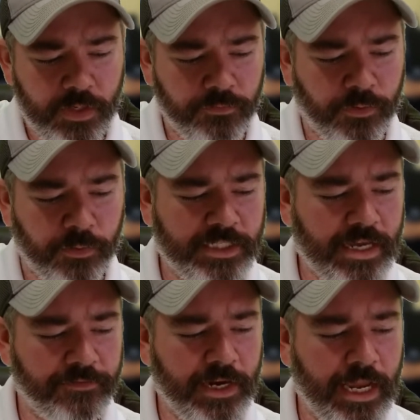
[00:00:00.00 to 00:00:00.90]
from
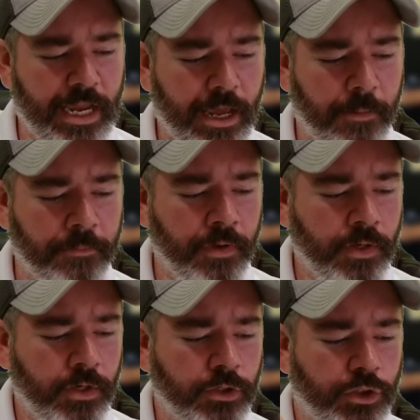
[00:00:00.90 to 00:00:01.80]
7 a.m.
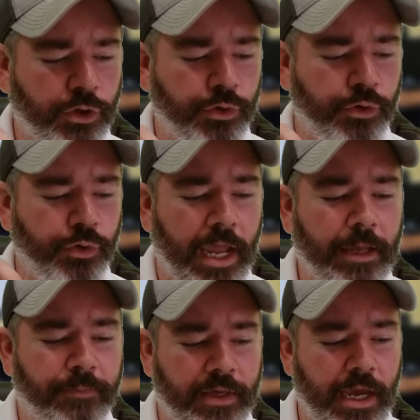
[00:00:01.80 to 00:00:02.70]
to
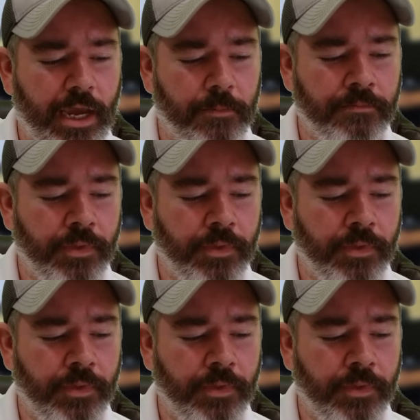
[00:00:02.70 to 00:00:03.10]
8 p.m.,